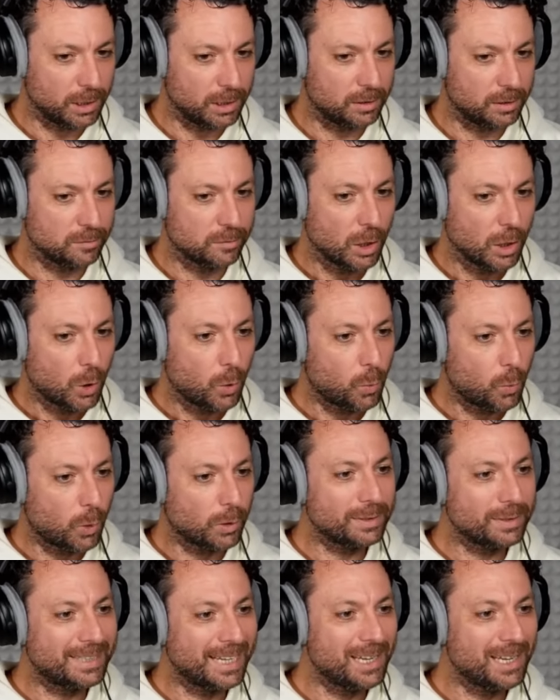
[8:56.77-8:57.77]
is
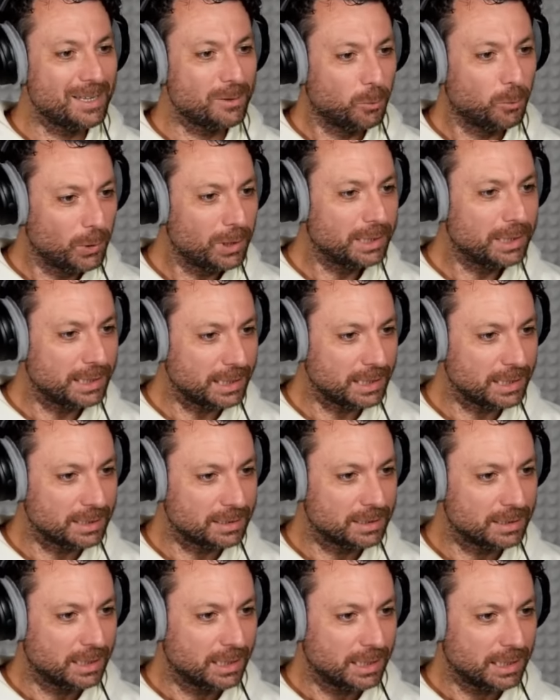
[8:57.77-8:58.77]
what they will
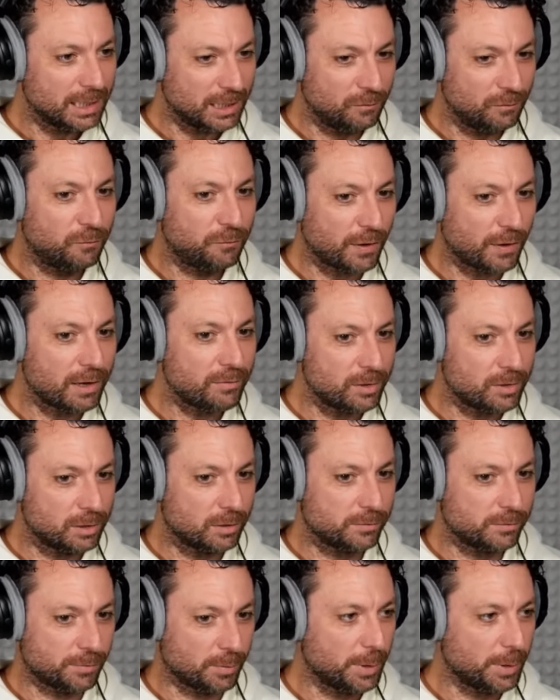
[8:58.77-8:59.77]
need in 5
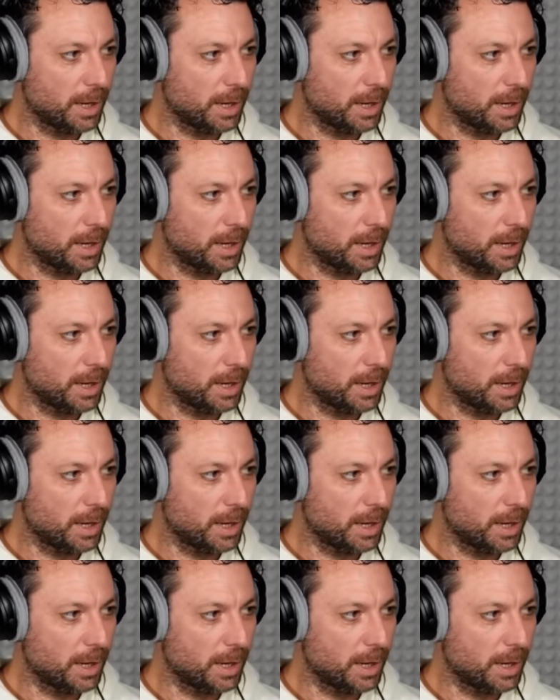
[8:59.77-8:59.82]
years from